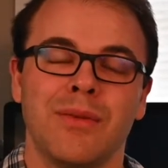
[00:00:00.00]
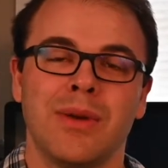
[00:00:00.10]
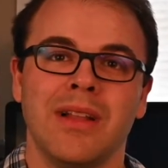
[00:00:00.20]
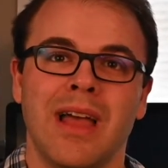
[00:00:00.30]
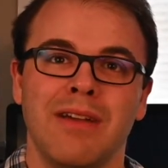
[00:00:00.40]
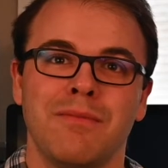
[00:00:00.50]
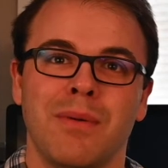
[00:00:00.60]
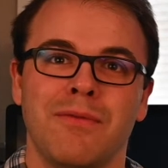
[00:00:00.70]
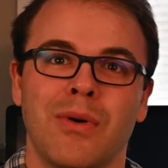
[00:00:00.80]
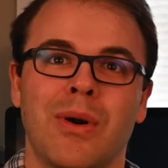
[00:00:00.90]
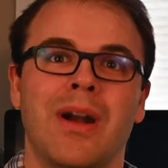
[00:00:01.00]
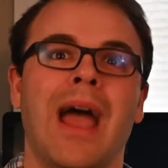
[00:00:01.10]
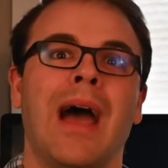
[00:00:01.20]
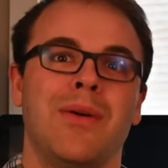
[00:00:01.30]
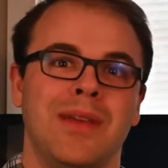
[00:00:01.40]
real life
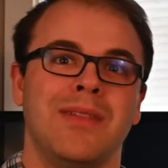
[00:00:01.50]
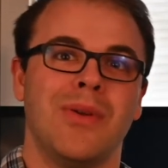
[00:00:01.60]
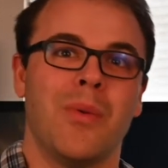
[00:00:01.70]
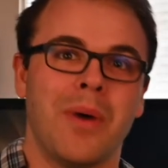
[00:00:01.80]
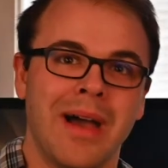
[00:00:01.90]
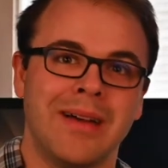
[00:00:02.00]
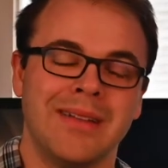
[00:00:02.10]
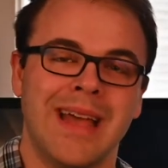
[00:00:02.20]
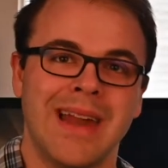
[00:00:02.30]
before, out in the wild